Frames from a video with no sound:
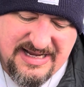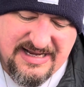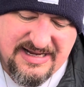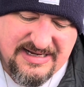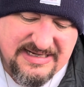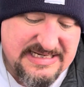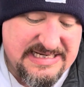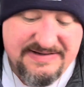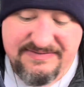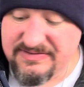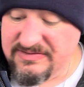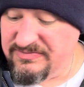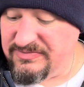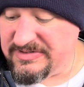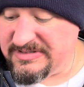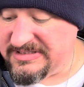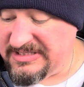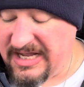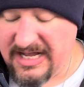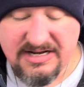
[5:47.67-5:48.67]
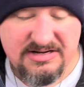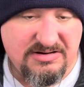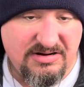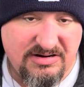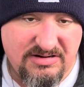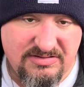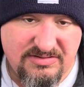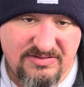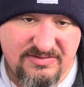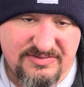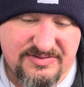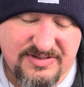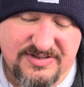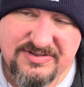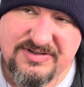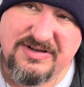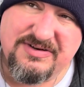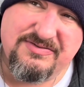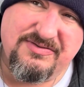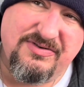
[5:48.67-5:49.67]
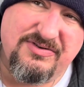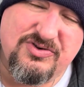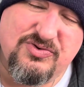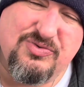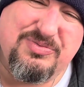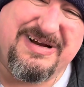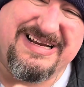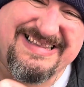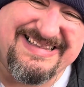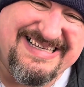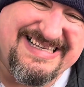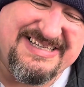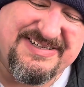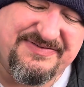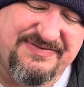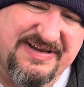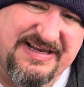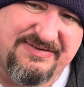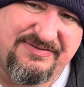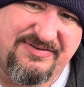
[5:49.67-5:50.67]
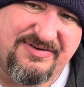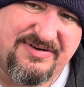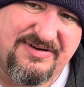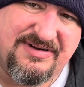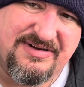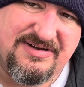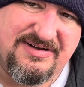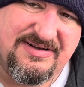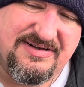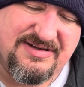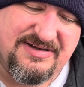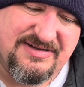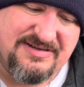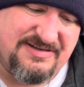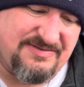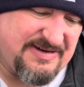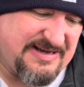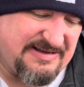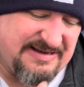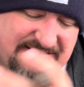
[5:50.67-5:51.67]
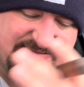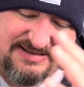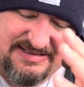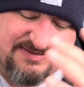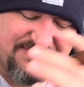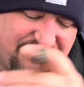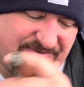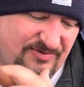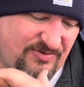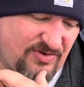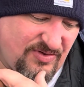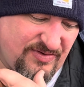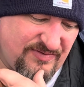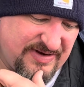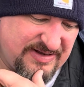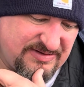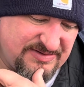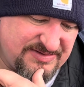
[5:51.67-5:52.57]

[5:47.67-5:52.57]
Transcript: Even with Don Carlos, the Sungrowns were my least favorite. I liked it for all the regular